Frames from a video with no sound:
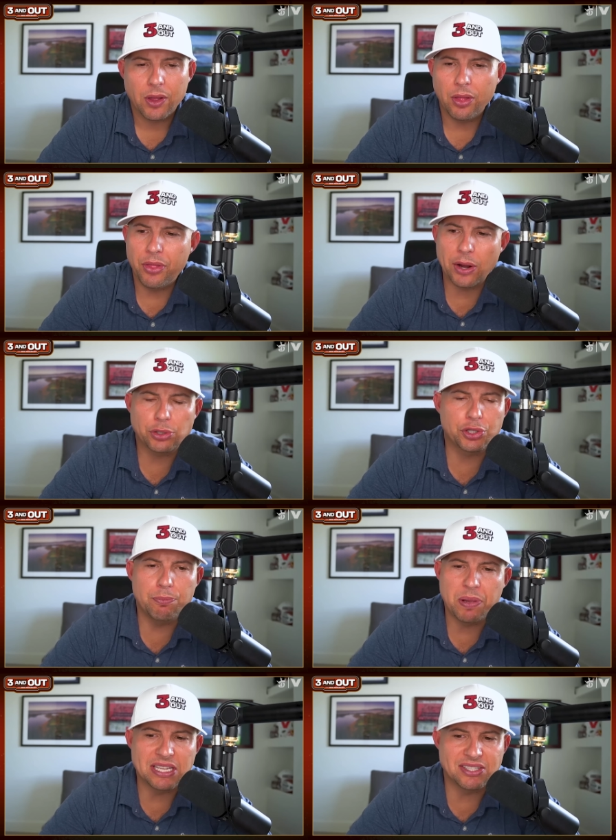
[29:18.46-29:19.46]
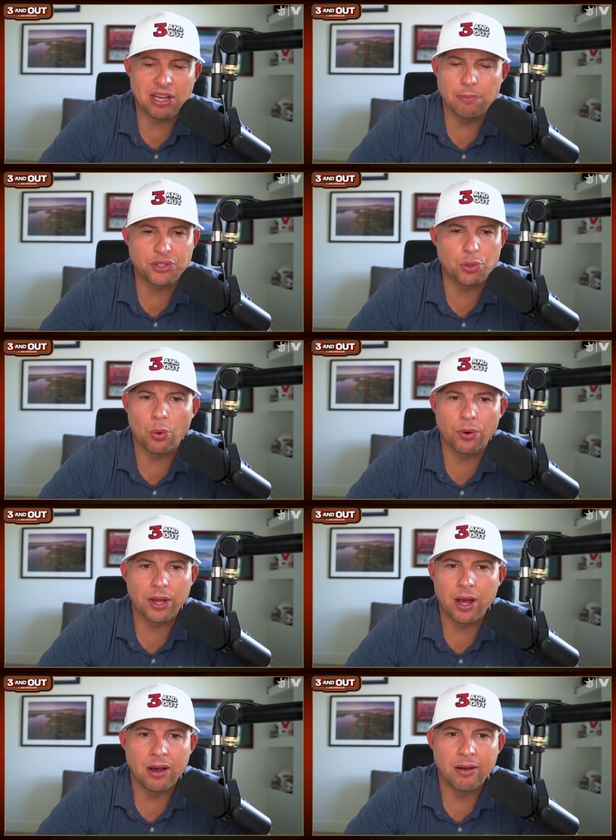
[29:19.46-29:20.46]
there should be some sort
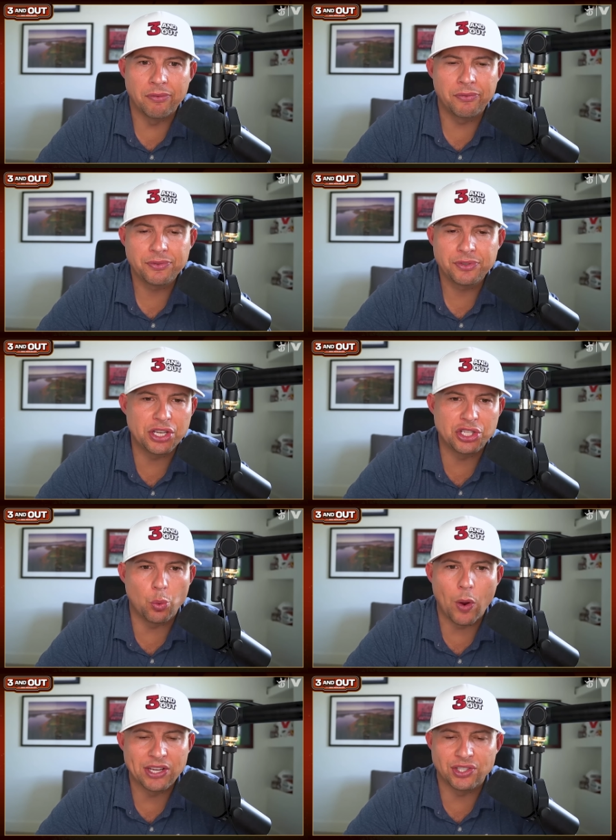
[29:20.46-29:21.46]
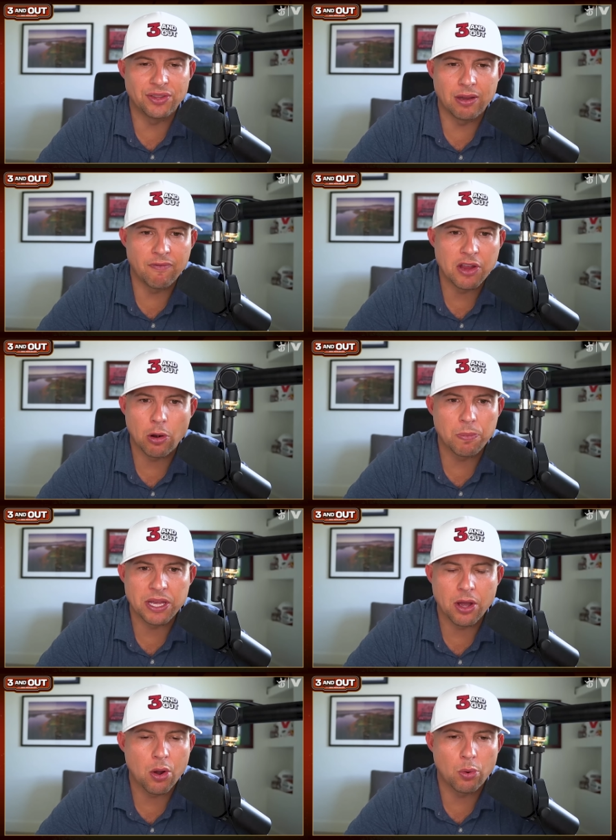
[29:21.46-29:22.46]
of situation that
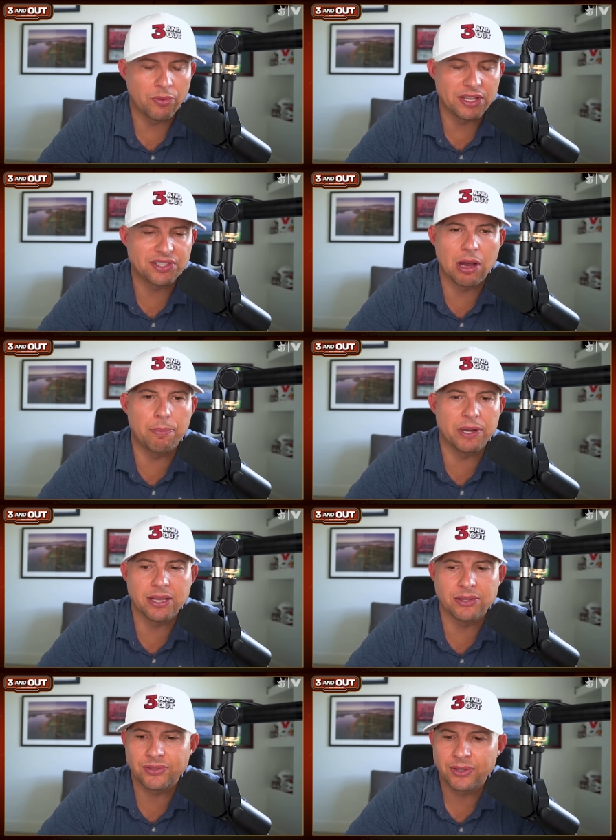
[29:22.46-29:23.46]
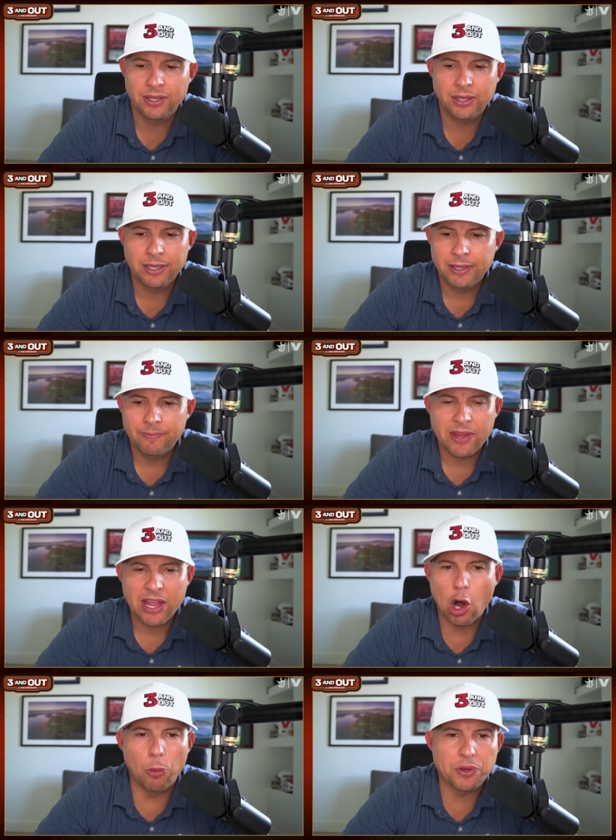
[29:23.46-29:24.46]
VRBO or these companies
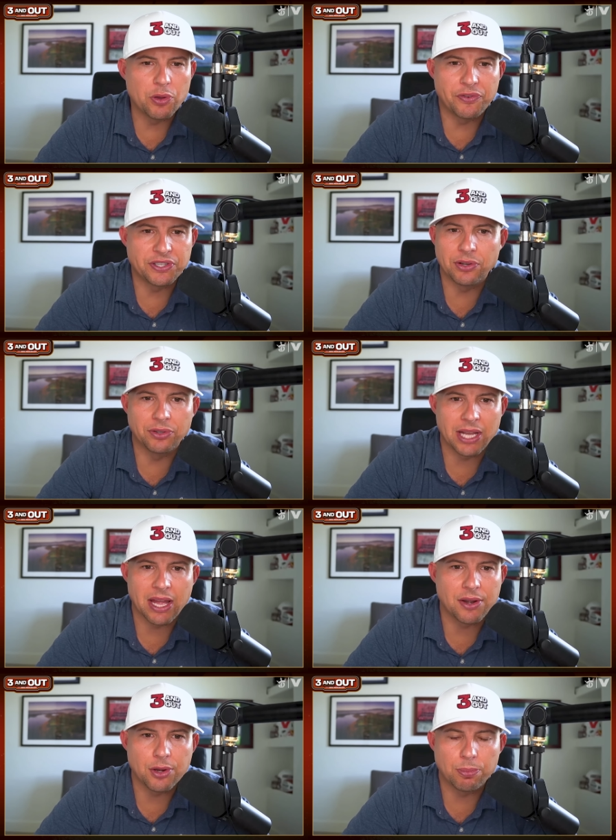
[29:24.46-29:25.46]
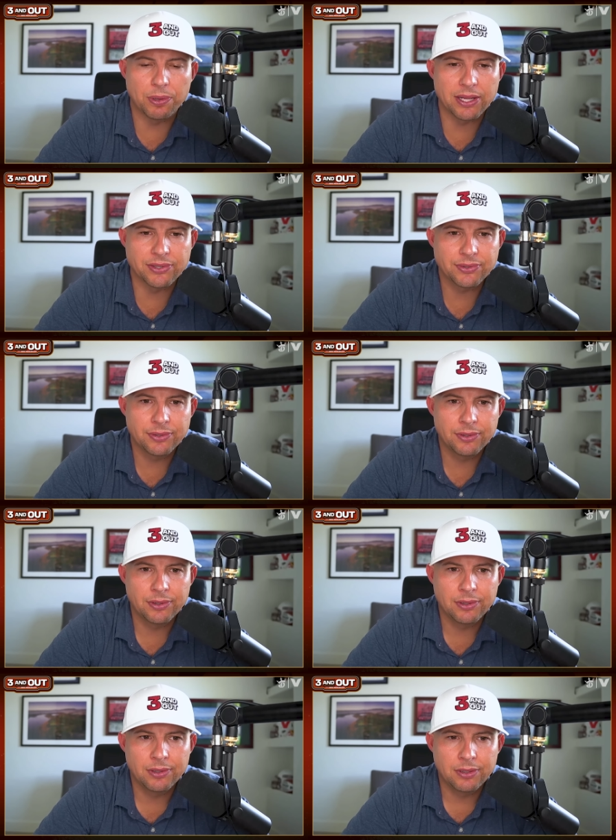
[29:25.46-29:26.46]
help you facilitate a new place.
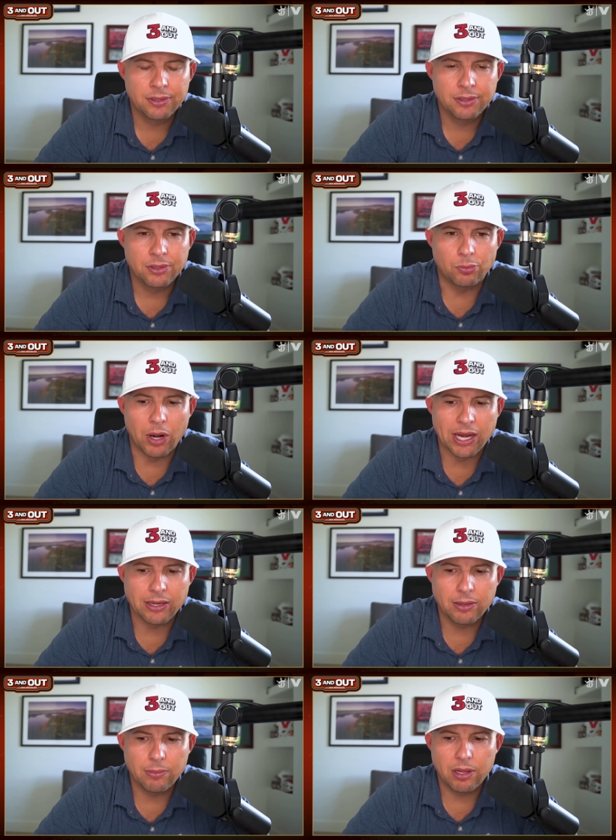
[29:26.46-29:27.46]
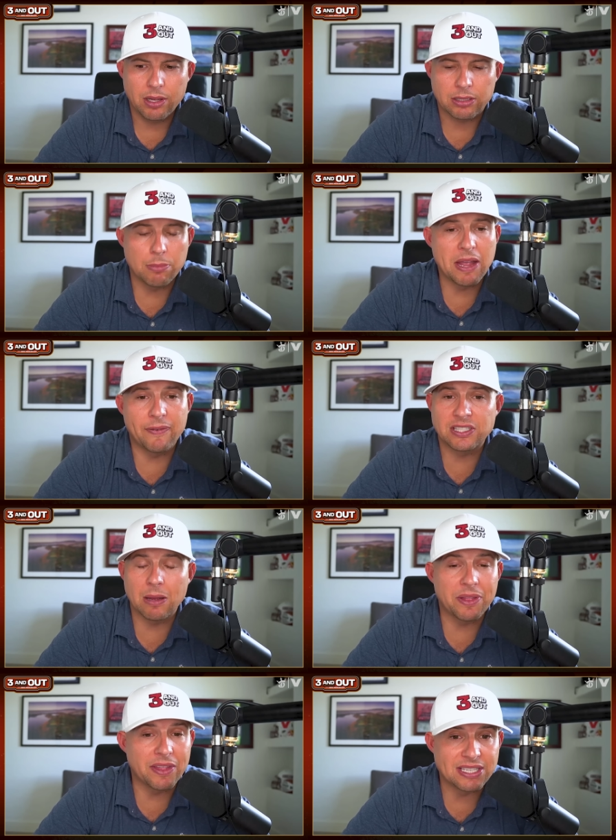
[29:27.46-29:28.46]
Right? To me, if it's
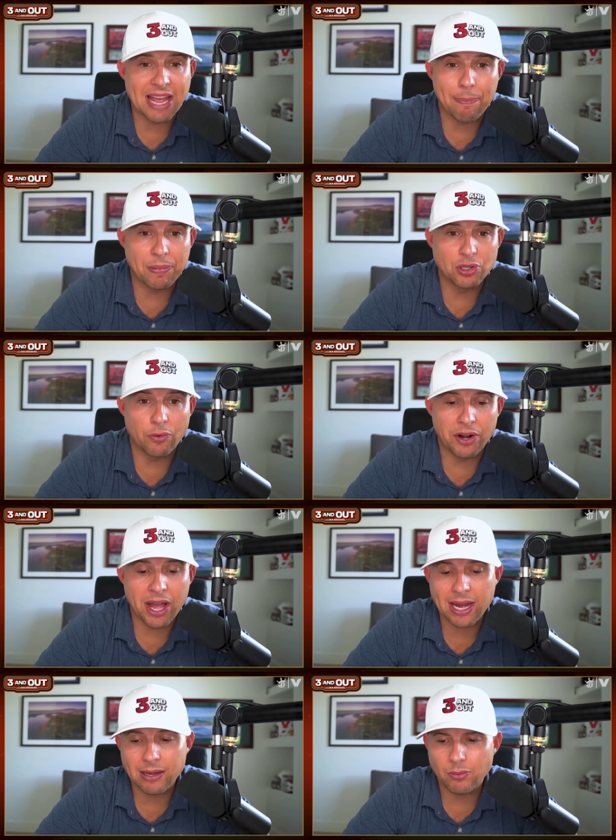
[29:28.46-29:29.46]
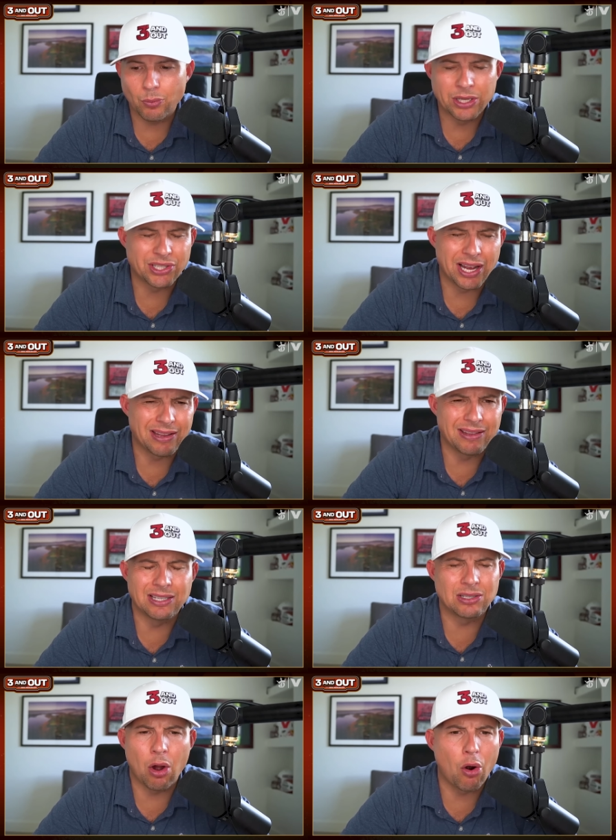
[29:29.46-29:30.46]
something that just happens overnight, which I
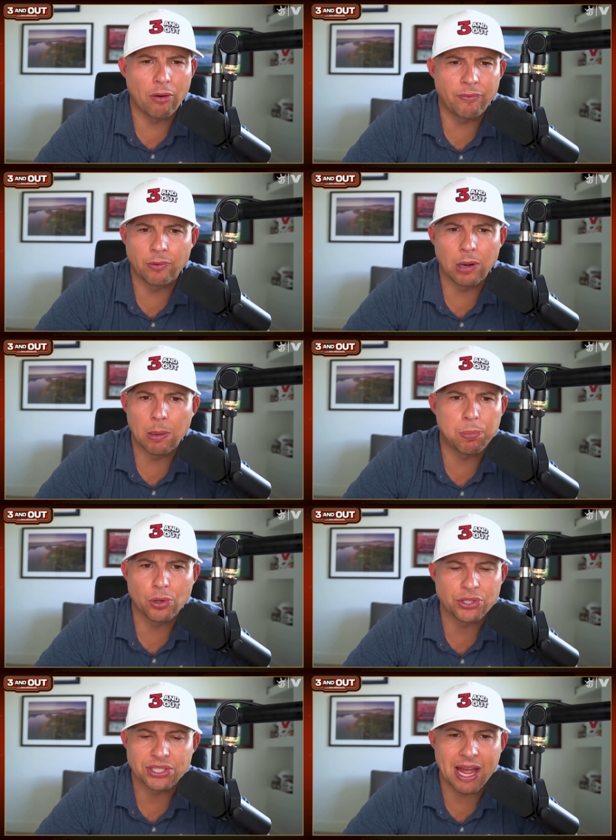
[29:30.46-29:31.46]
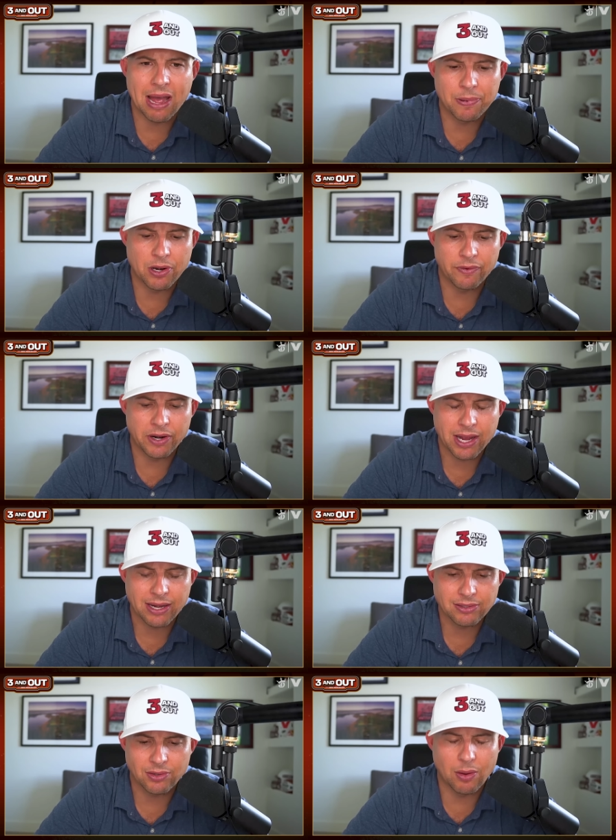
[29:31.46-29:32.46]
it's hard for a purchase to happen overnight,
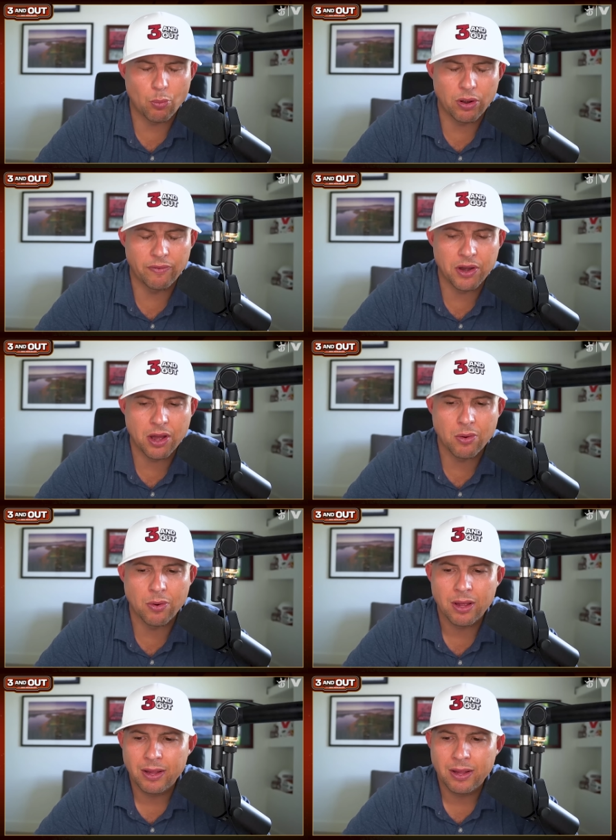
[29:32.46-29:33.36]
so they would have known.